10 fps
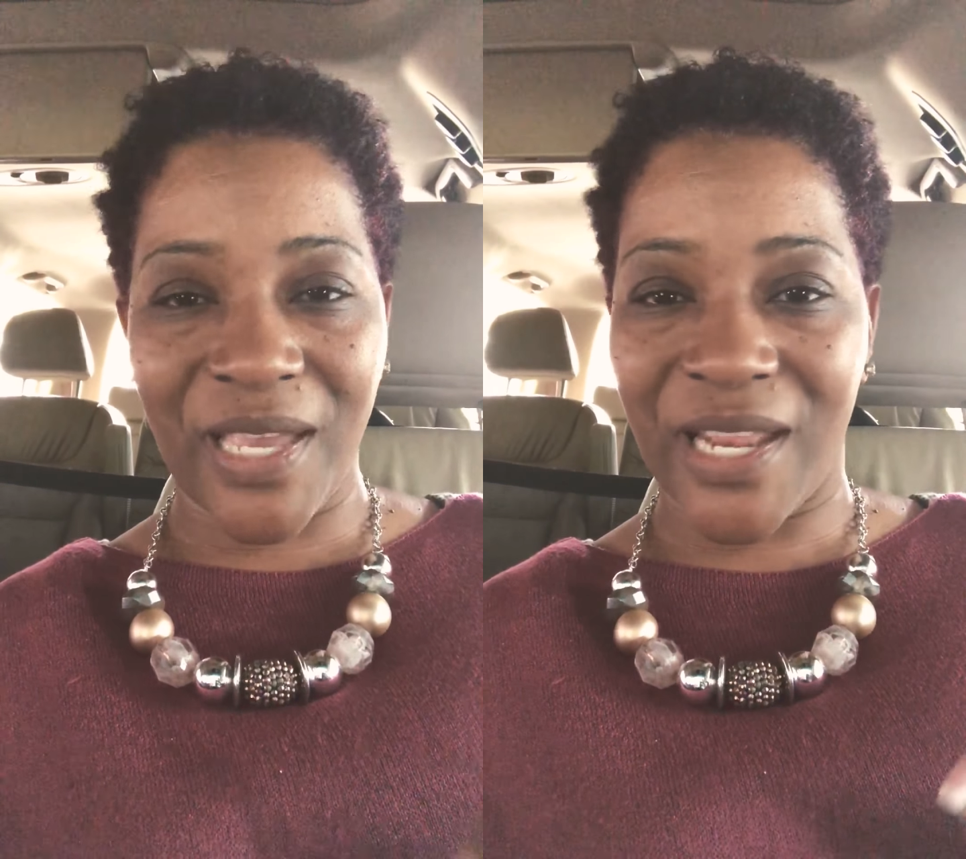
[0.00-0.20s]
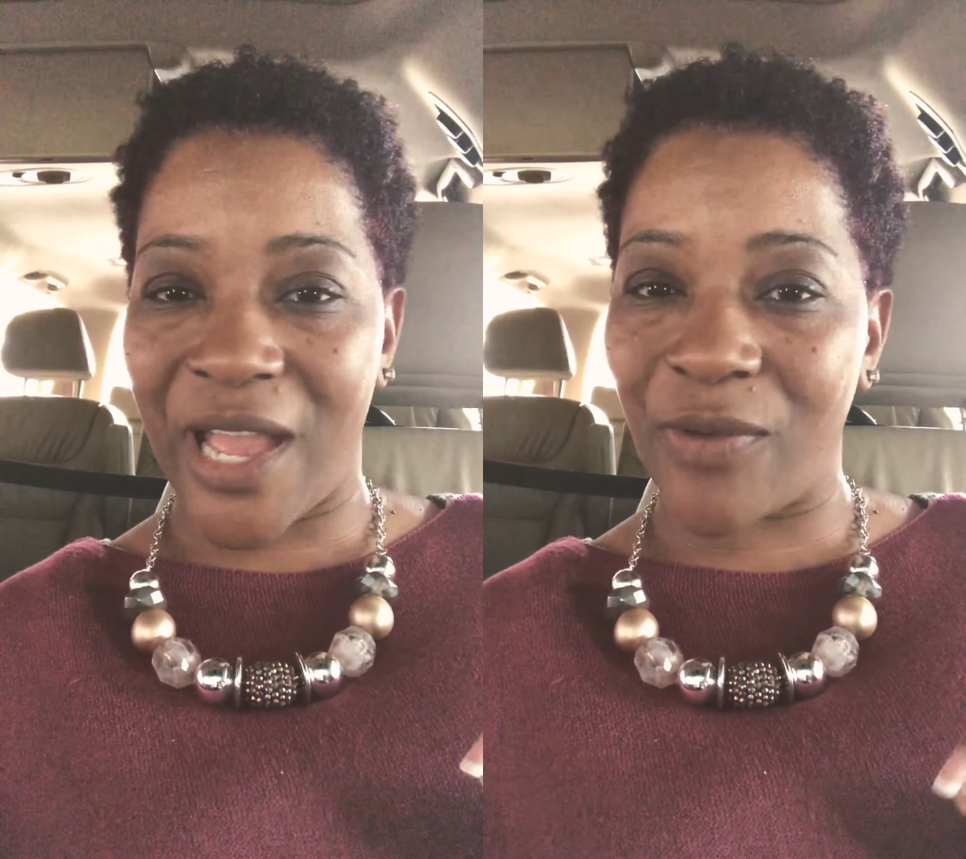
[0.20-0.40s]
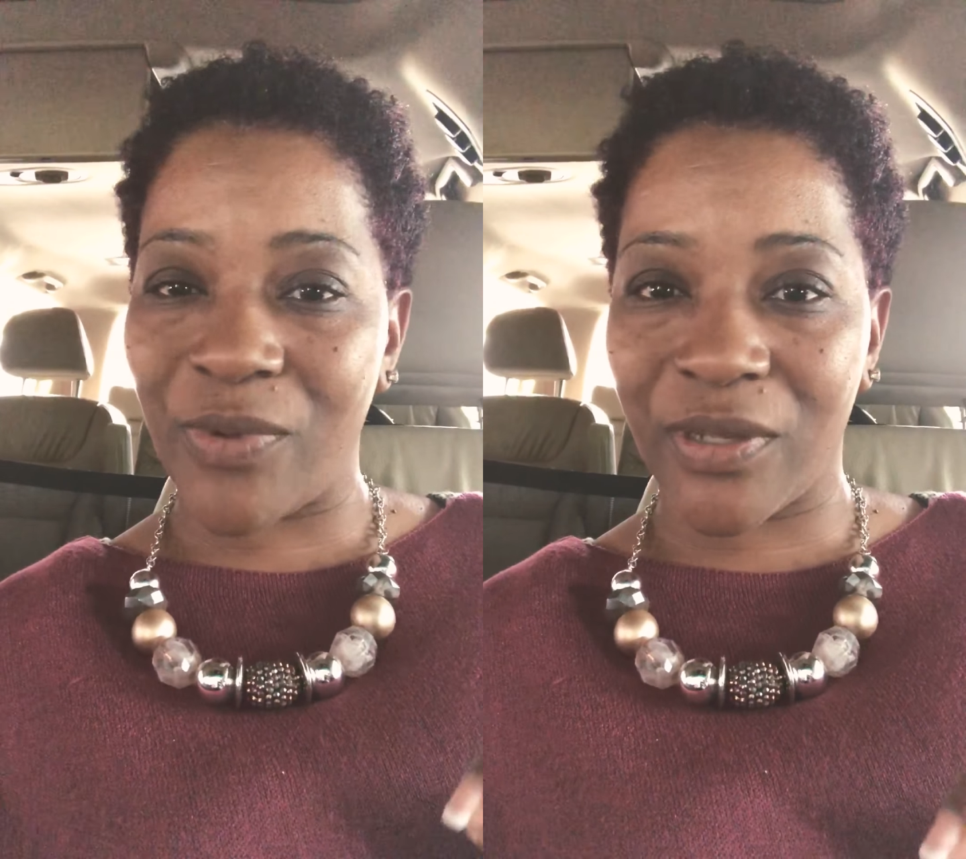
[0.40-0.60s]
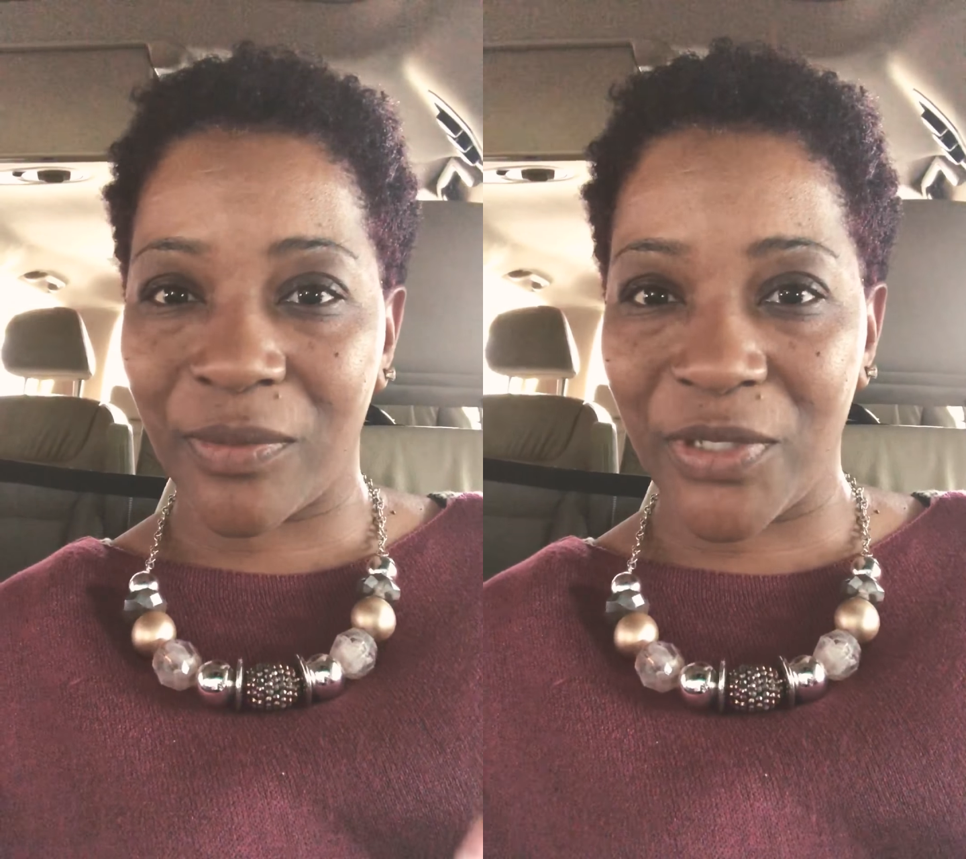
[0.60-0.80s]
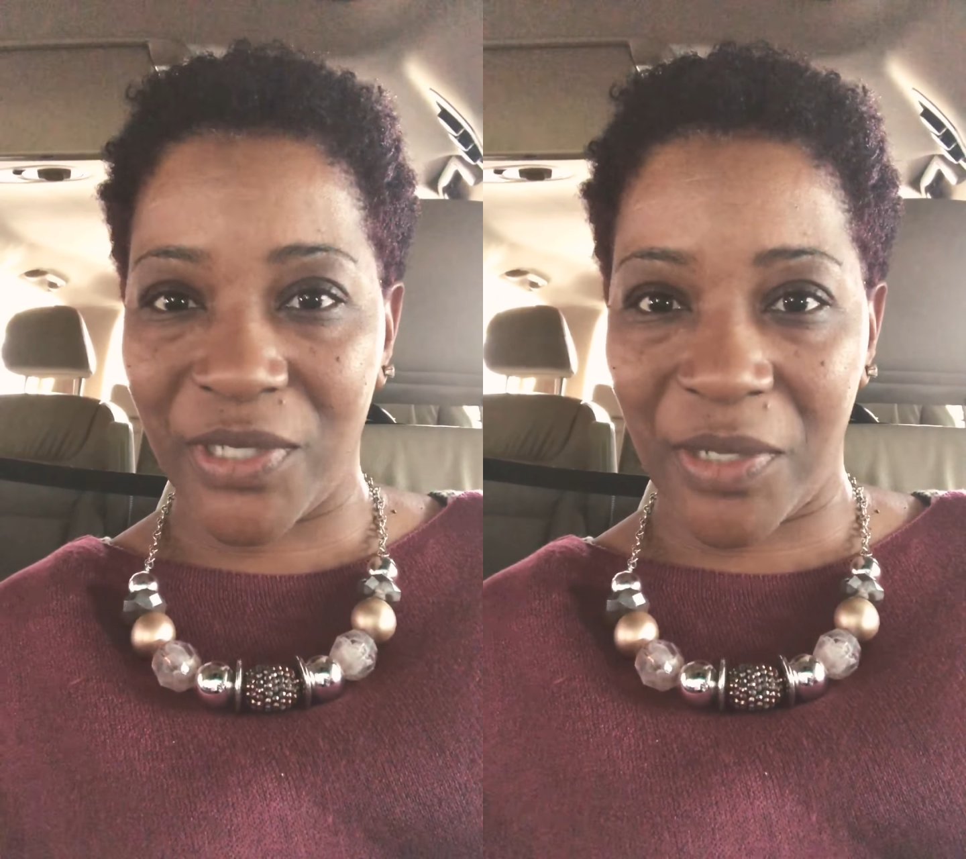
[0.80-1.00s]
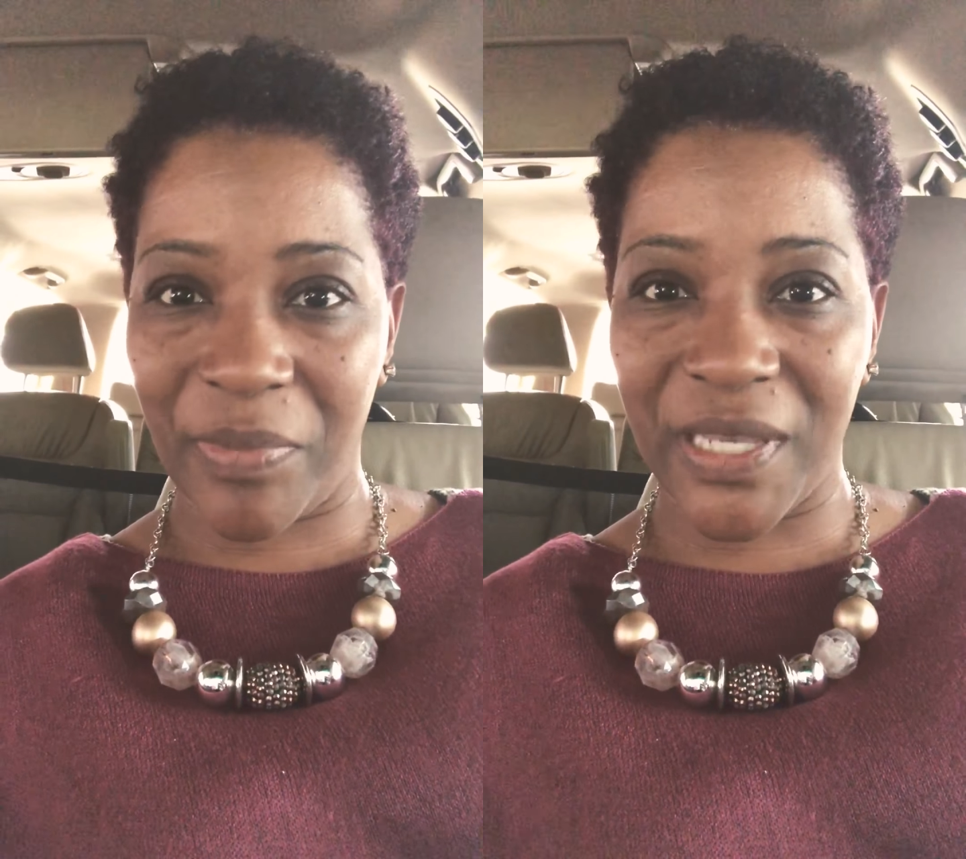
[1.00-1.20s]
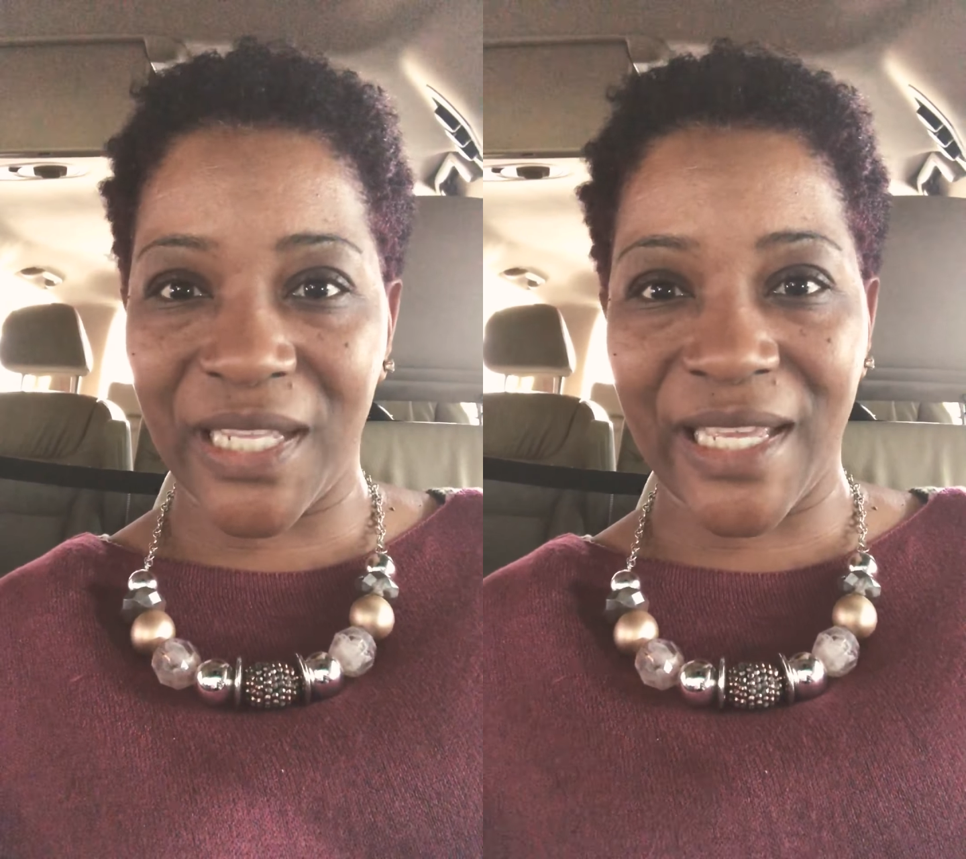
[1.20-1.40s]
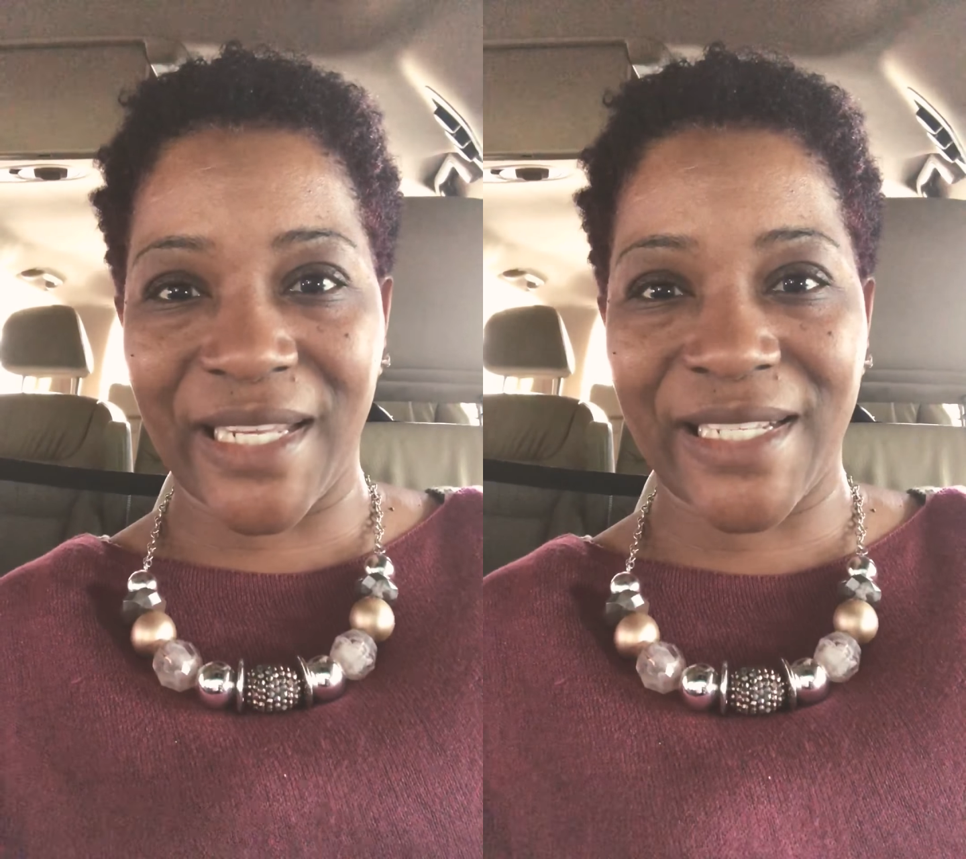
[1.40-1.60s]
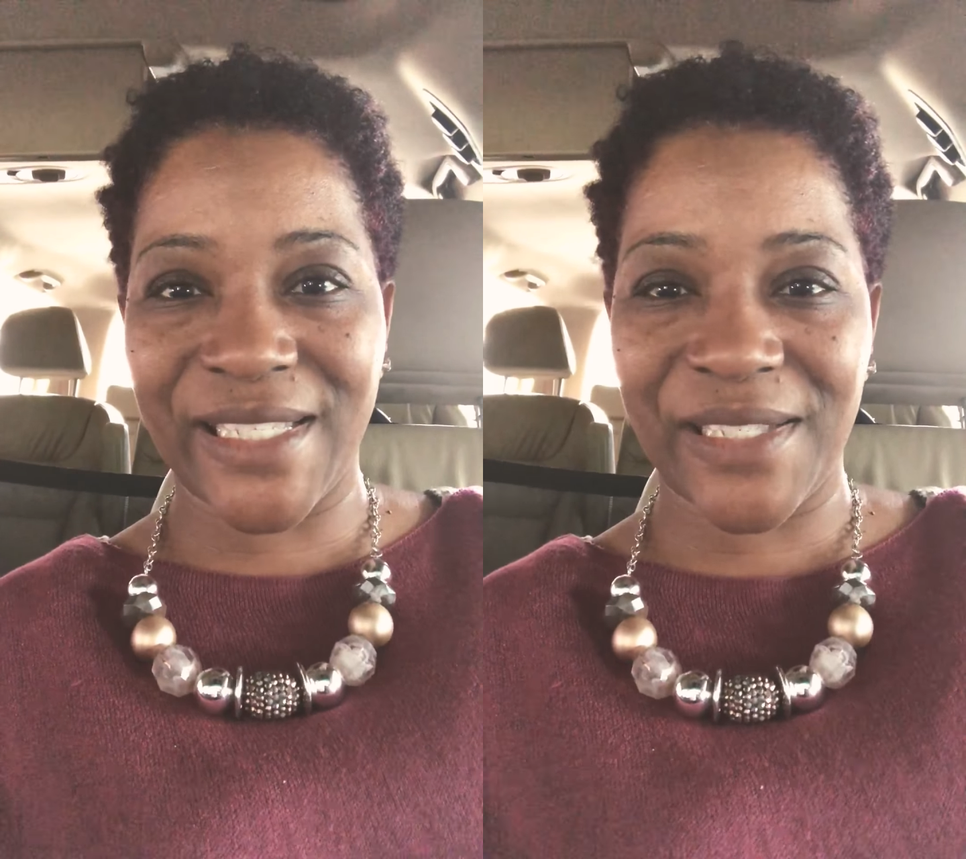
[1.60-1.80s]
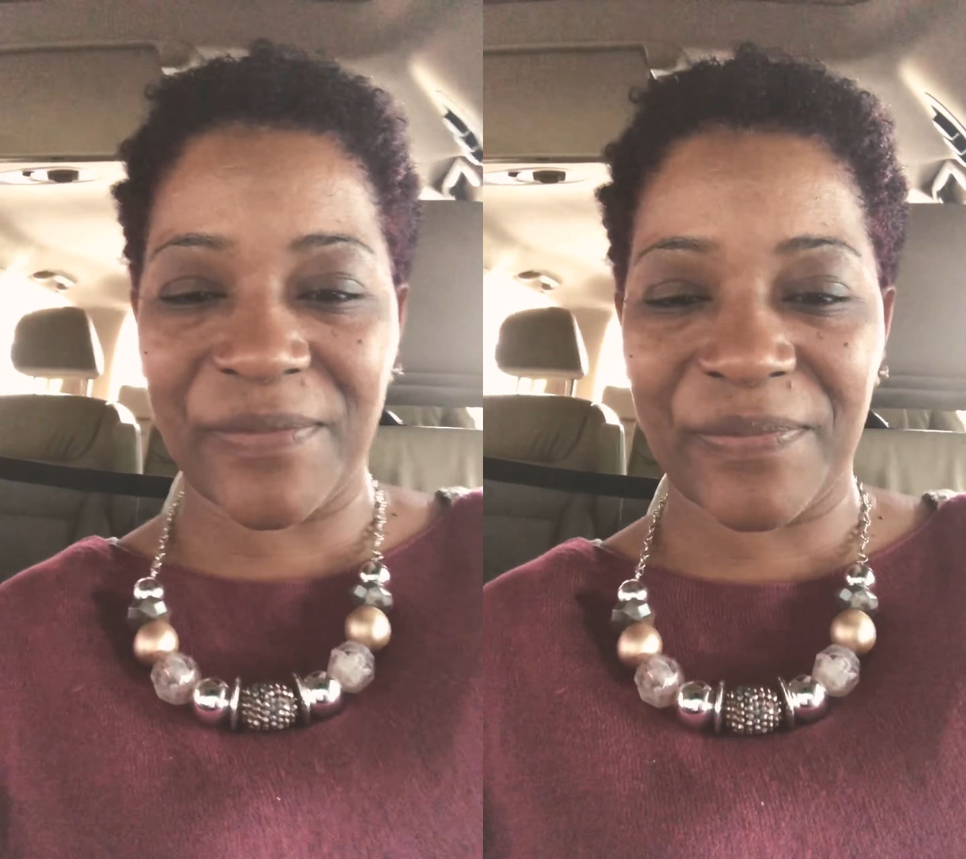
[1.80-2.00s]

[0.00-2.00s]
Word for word: and I welcome you to the Pink Ladies.